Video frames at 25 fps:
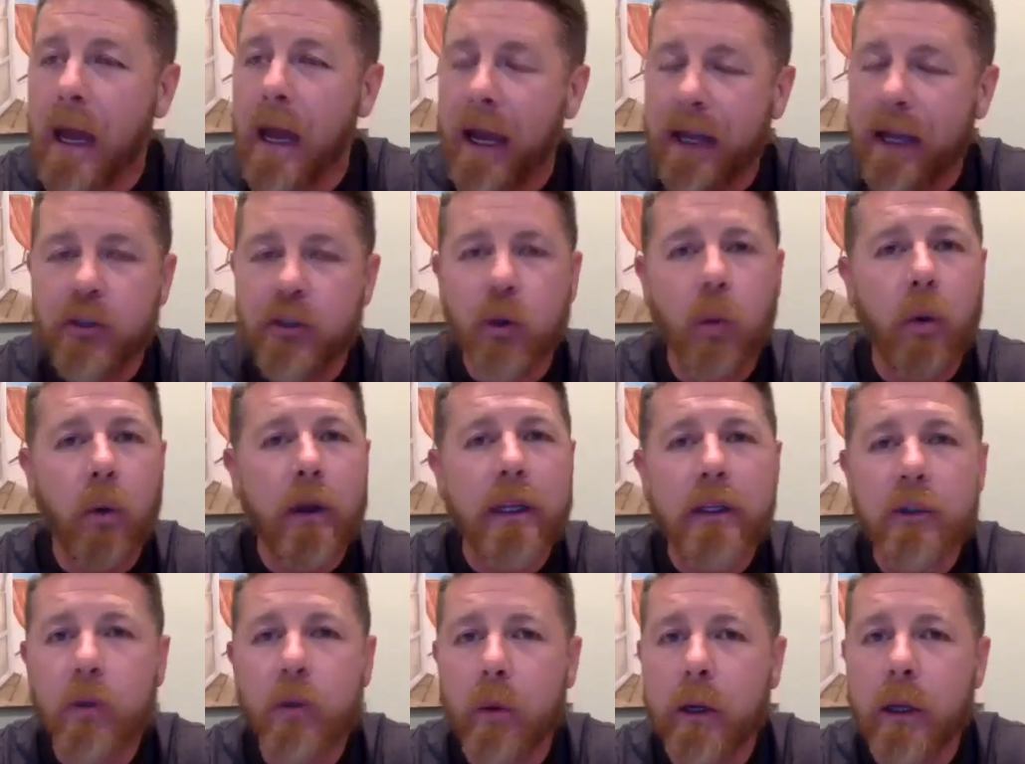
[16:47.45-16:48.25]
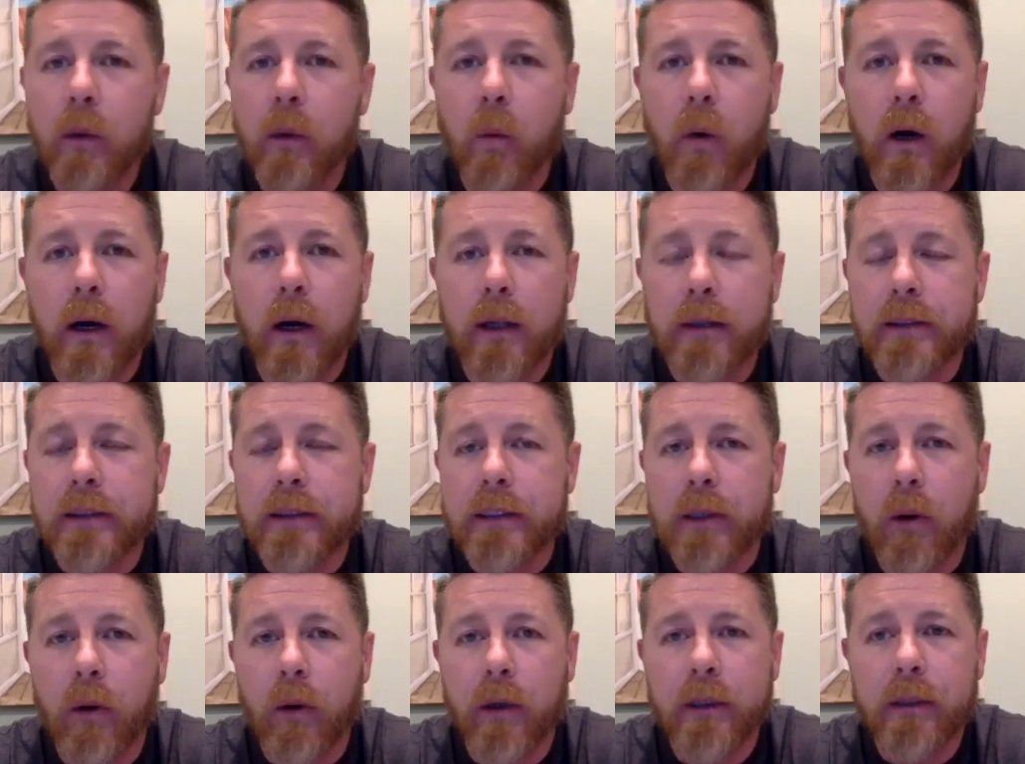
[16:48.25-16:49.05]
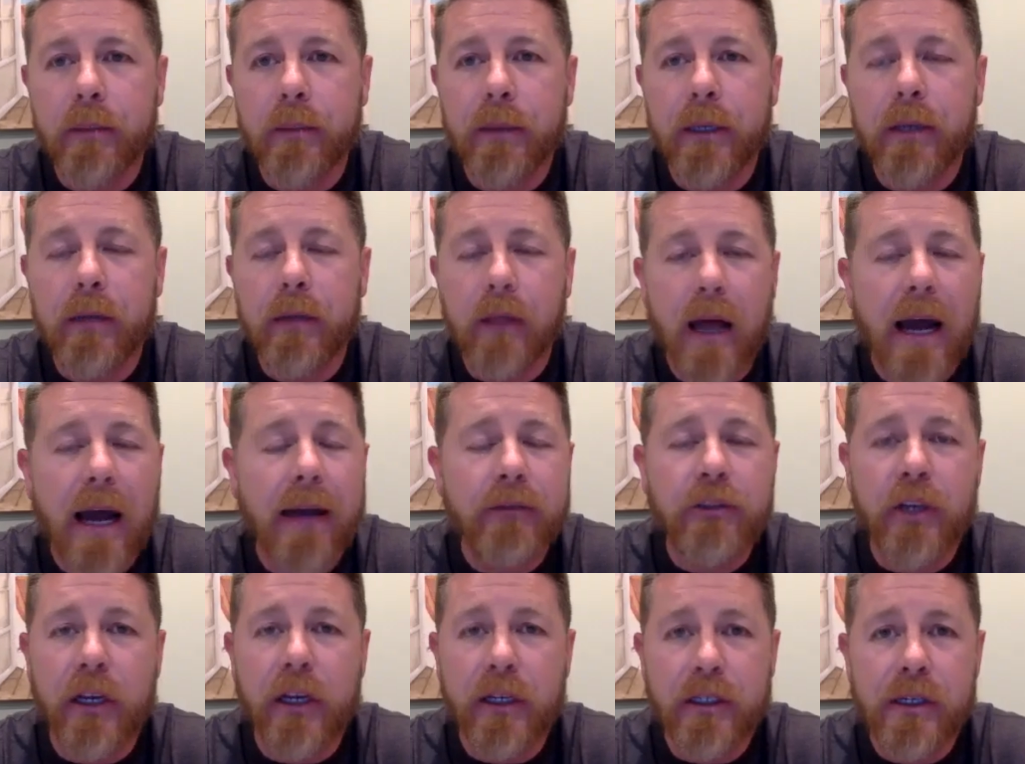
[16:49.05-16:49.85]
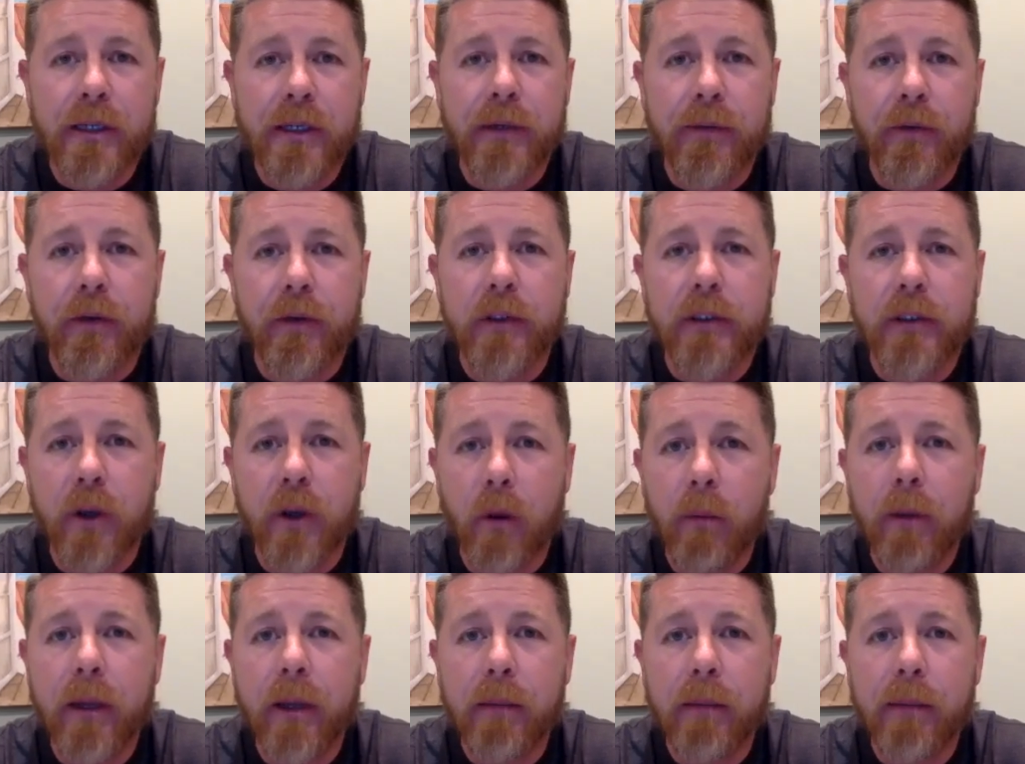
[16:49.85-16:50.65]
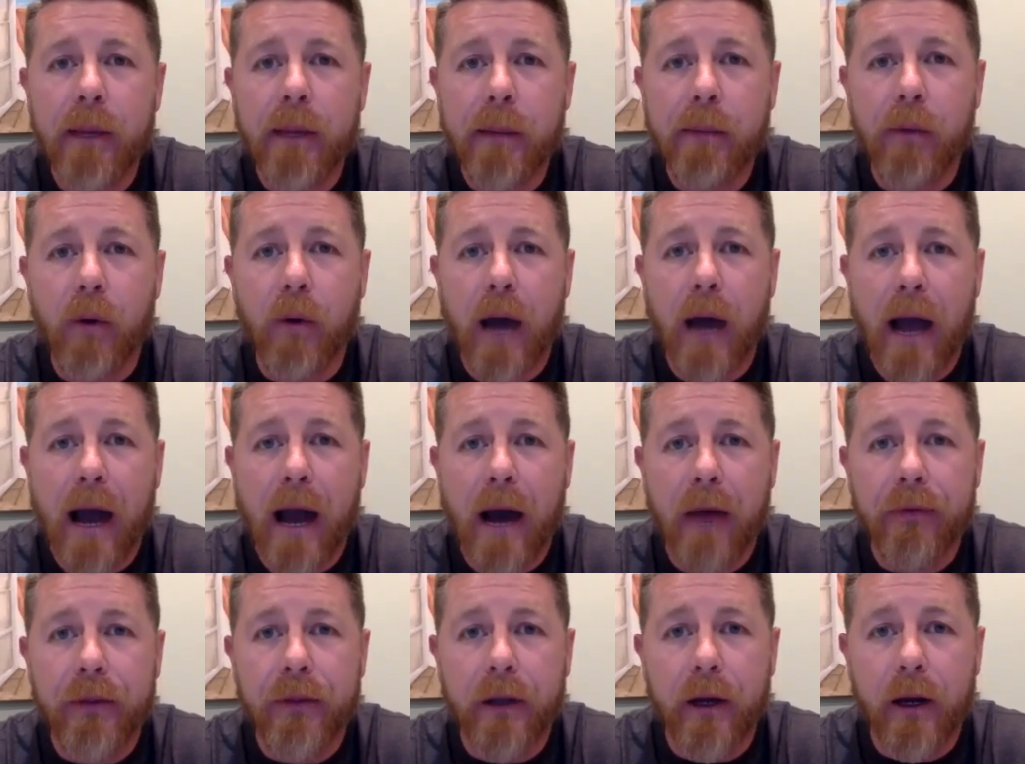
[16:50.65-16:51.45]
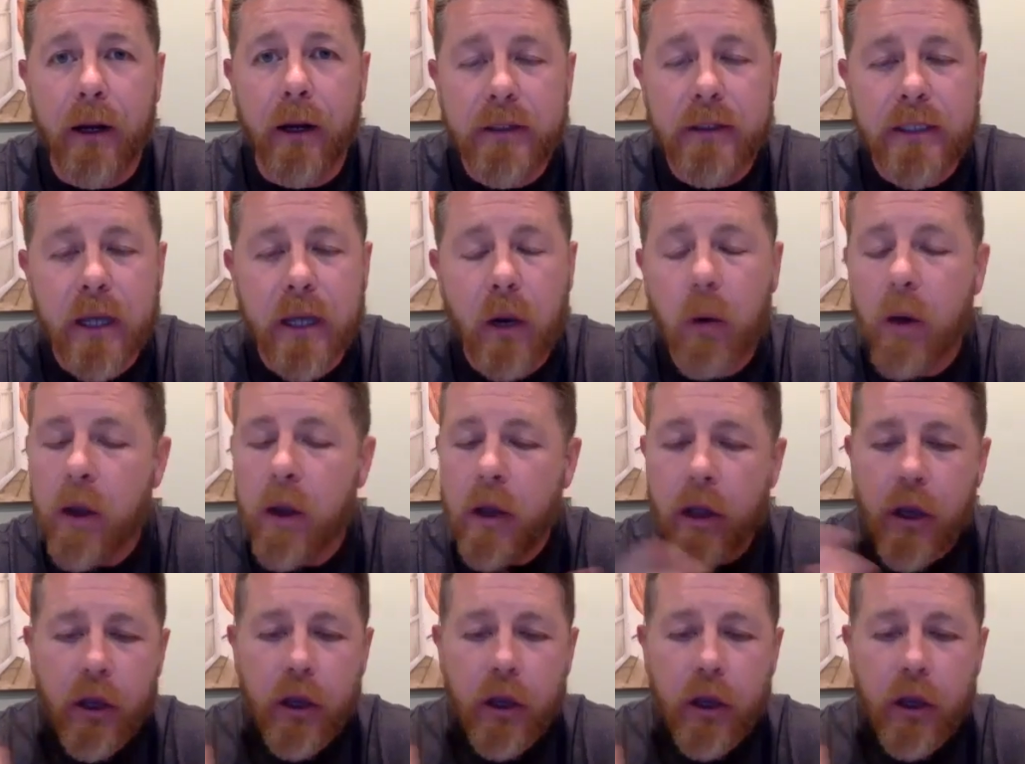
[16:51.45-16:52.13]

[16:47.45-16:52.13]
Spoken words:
And 2021 is going to be life-changing for so many people out there. So,